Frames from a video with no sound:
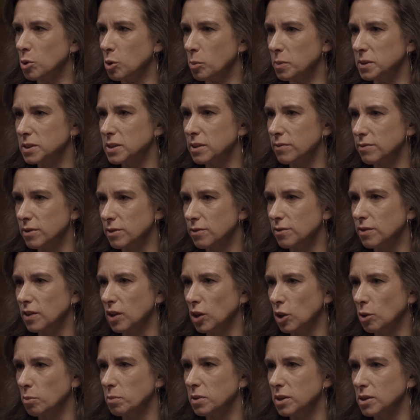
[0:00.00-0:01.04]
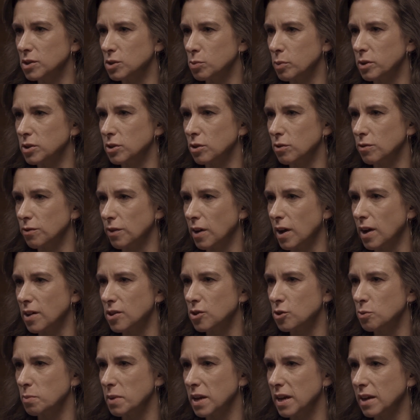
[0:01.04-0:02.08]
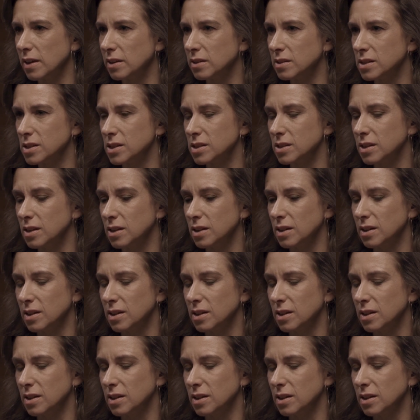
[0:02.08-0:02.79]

moments of the film is when your father makes